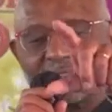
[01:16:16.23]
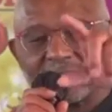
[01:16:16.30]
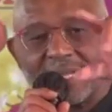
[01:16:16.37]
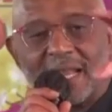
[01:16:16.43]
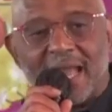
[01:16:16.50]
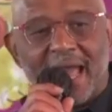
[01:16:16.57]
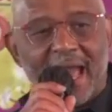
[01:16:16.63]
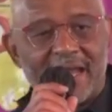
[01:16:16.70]

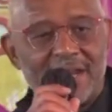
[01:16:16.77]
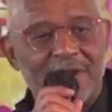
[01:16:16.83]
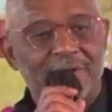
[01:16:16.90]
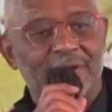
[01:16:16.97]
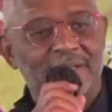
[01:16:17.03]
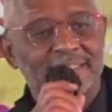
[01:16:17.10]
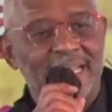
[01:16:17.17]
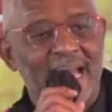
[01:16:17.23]
and Erica
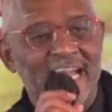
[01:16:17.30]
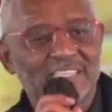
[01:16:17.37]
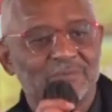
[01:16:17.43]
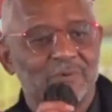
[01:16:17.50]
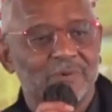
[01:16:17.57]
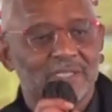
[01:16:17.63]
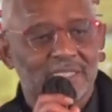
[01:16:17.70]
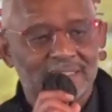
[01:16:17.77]
Daniels will
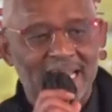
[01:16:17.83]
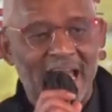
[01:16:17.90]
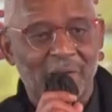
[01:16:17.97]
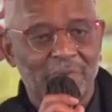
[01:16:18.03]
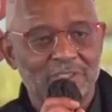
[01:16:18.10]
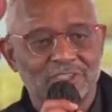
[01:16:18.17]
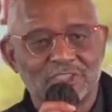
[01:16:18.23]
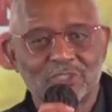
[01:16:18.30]
connect with
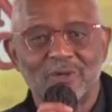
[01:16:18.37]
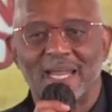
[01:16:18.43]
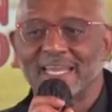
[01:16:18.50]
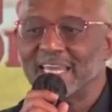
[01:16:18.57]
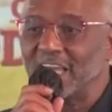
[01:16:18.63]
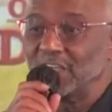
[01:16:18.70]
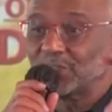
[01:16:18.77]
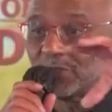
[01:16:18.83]
you and get
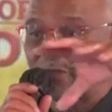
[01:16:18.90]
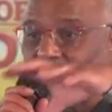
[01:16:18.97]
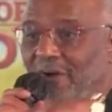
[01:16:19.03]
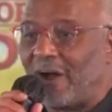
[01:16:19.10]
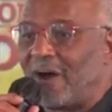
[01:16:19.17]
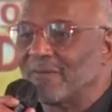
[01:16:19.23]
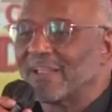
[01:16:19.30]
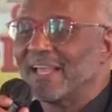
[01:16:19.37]
you involved
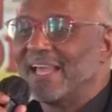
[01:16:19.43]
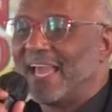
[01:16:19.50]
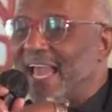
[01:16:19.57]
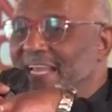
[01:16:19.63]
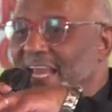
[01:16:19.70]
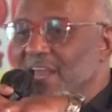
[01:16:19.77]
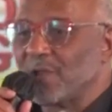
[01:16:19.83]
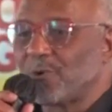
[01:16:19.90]
in a
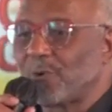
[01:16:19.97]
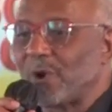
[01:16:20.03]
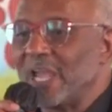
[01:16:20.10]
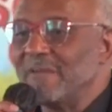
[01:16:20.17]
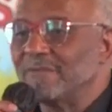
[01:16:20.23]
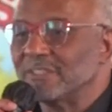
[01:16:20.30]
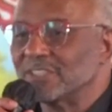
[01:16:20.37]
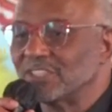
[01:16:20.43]
Grief
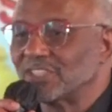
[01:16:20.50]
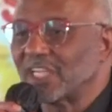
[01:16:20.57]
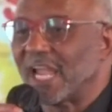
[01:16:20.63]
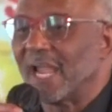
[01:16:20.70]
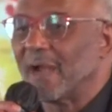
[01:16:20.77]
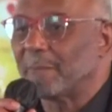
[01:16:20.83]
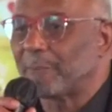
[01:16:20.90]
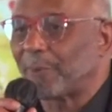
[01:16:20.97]
Share
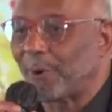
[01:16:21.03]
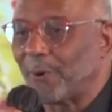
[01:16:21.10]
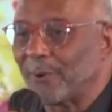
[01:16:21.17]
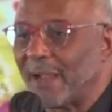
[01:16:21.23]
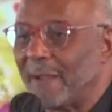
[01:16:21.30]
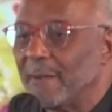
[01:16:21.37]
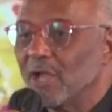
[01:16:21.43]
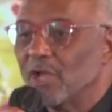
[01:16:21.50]
program.
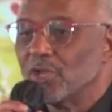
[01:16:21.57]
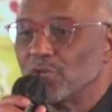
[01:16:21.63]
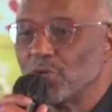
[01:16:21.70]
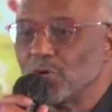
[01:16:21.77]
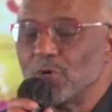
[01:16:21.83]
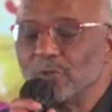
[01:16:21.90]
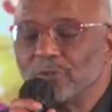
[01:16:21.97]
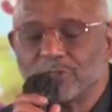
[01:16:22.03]
You
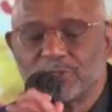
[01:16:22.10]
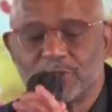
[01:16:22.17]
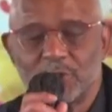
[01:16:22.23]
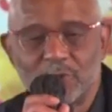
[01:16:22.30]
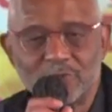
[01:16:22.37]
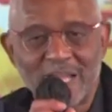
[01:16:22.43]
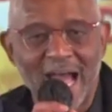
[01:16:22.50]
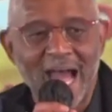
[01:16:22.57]
do
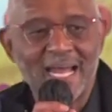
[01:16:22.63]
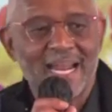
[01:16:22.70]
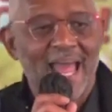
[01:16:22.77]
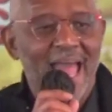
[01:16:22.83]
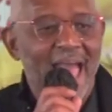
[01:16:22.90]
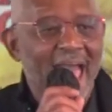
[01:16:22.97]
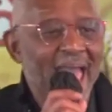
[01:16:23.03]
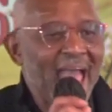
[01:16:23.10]
not
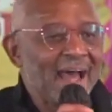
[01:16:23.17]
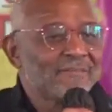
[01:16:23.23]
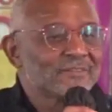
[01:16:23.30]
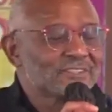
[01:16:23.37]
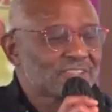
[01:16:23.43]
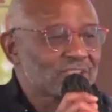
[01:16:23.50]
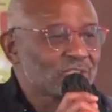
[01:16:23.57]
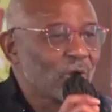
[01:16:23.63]
have to
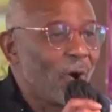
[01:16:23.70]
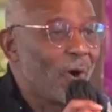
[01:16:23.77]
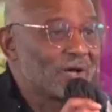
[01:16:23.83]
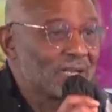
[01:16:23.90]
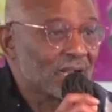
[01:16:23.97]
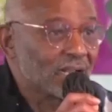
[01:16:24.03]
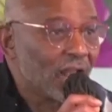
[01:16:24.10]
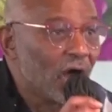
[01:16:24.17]
go
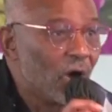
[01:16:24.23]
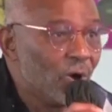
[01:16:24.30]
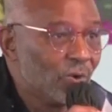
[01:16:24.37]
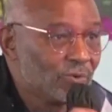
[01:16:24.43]
alone.